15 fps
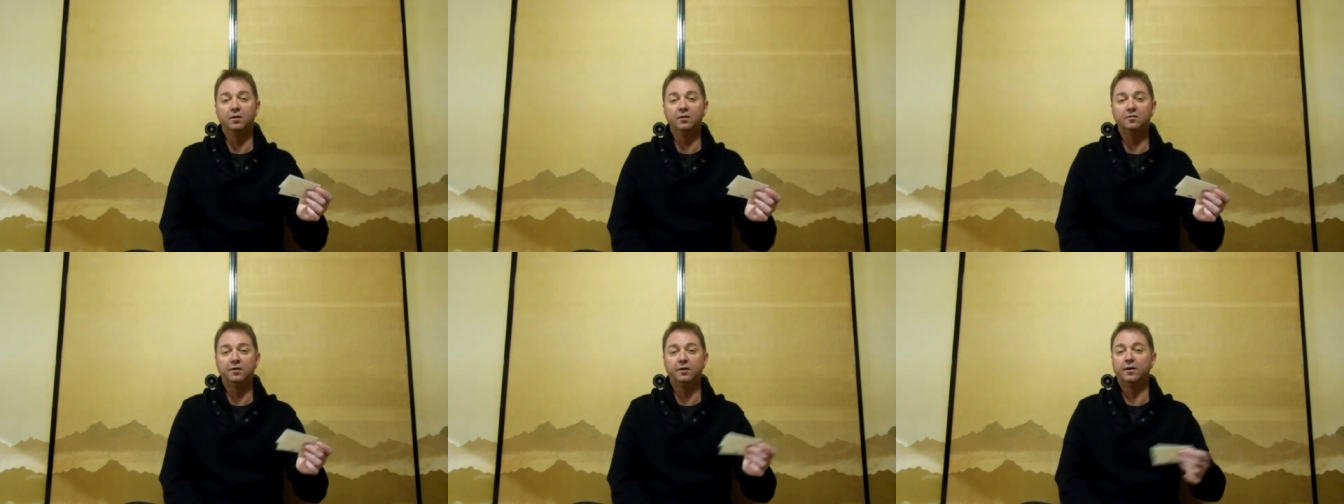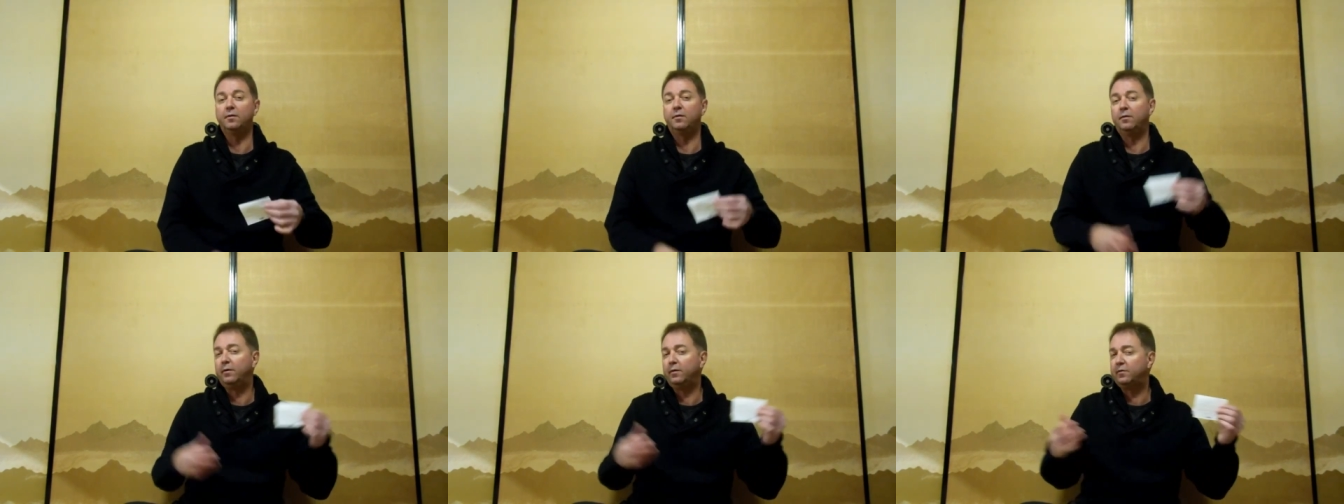isn't it?
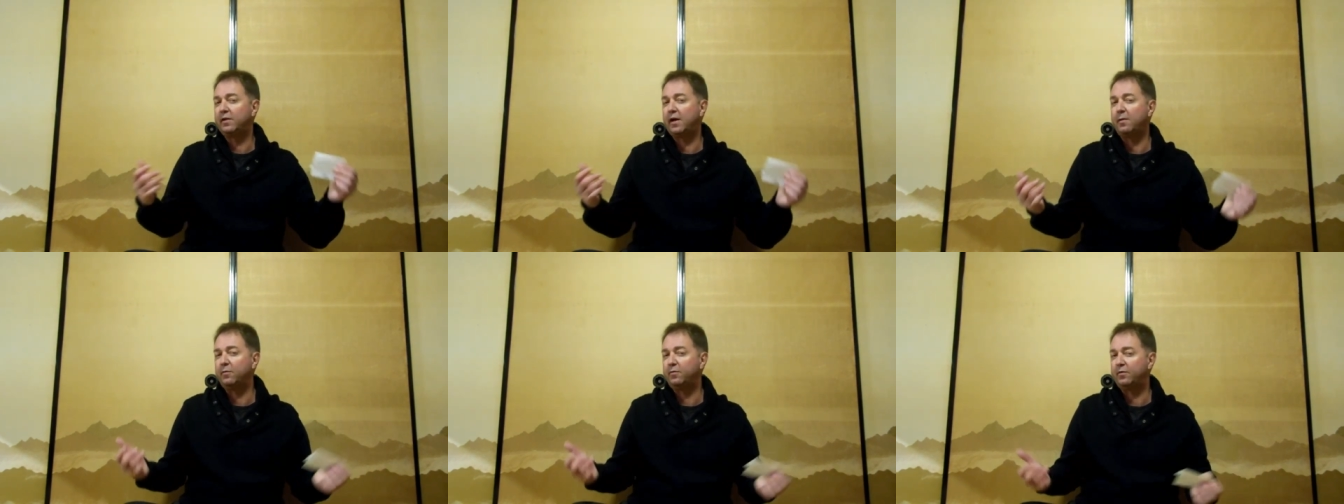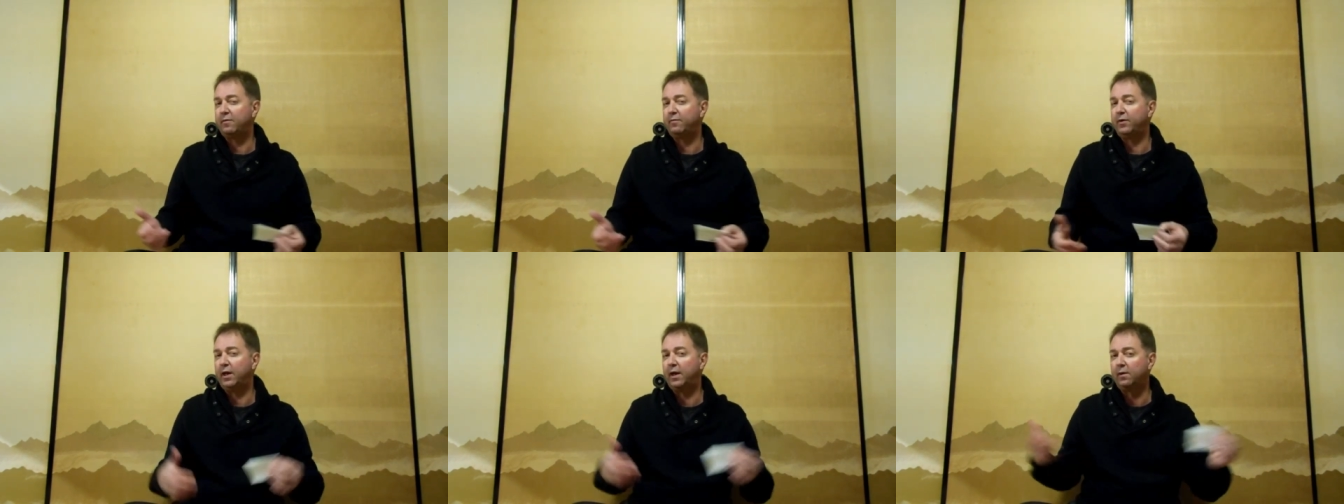And the same with
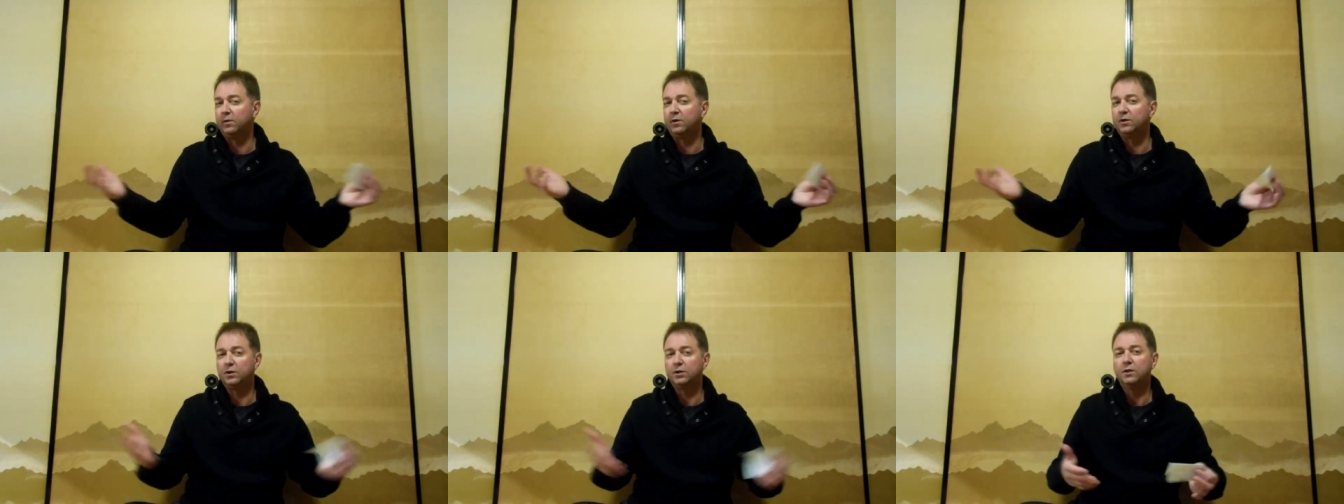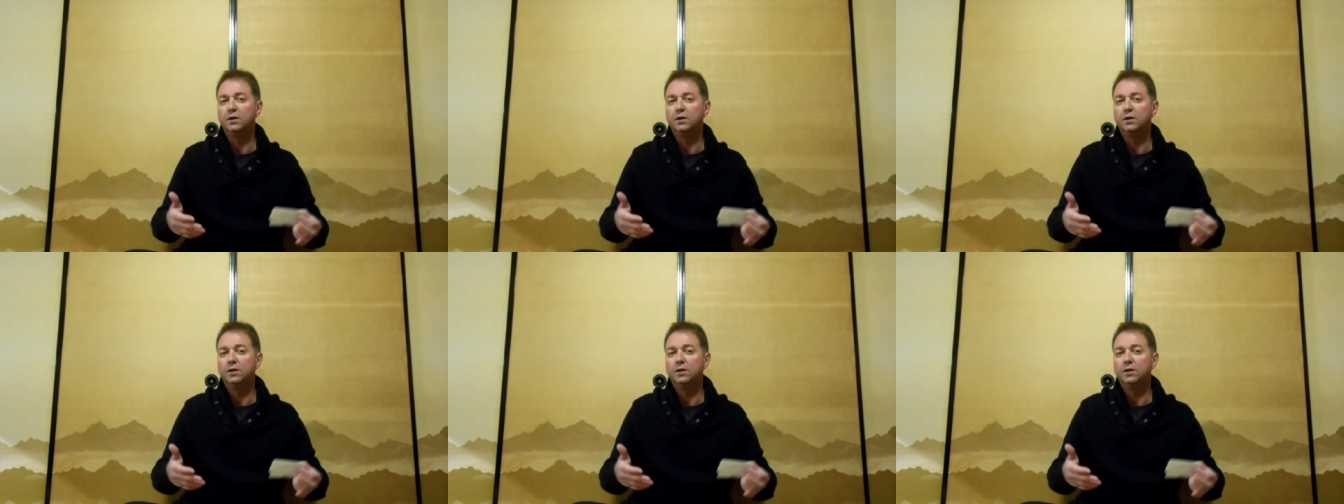every language.